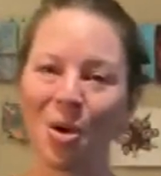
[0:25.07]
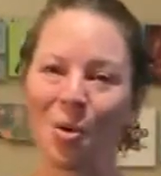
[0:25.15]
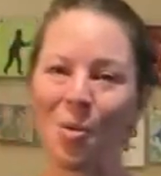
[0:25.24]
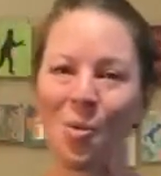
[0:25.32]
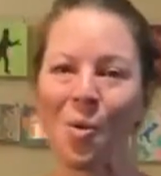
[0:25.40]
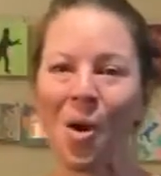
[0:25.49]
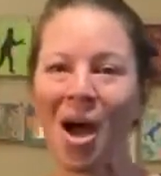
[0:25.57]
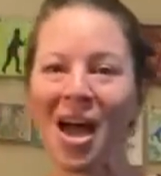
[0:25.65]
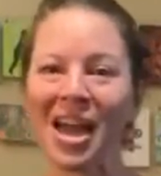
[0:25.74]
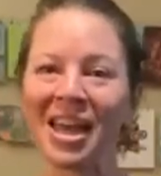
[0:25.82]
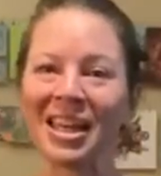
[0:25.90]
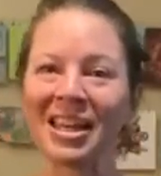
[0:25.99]

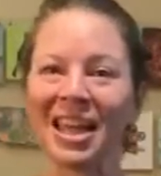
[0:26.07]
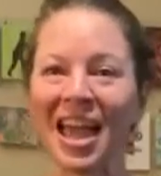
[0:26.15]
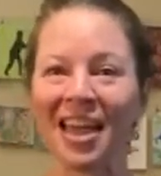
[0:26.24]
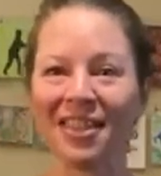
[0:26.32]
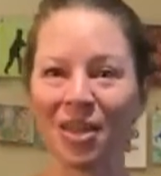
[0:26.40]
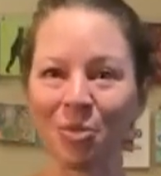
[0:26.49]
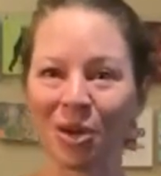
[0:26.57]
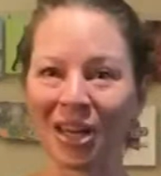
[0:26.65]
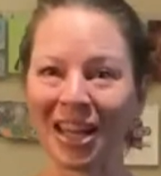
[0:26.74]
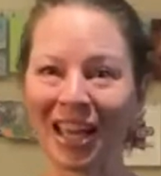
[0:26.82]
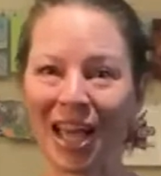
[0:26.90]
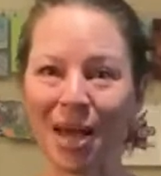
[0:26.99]
one, and then we're
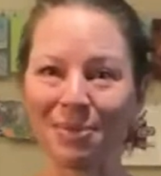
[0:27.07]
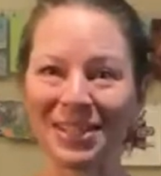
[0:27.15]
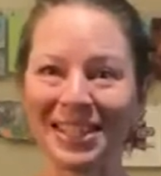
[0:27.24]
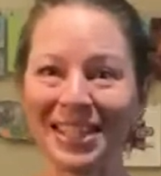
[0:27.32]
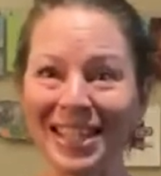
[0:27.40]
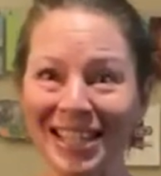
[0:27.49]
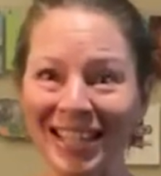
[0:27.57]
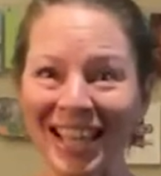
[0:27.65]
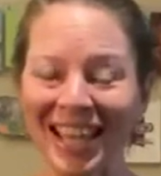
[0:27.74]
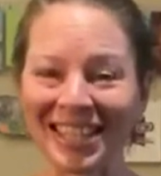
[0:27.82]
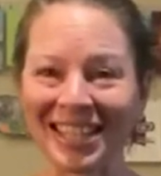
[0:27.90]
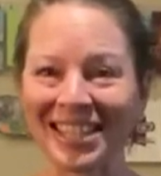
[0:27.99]
gonna come still
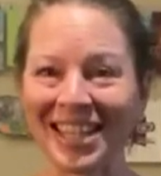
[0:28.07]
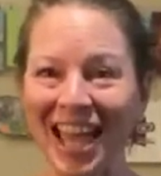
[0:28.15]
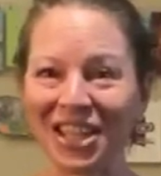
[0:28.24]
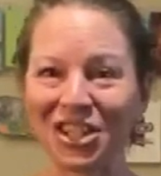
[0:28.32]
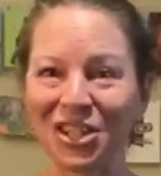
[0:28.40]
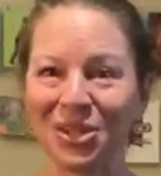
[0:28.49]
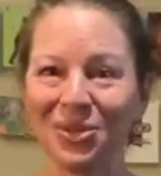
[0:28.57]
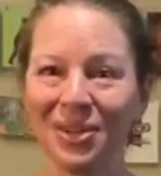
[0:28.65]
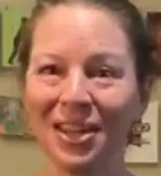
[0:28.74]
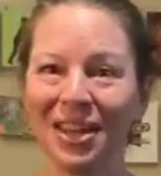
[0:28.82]
as a statue.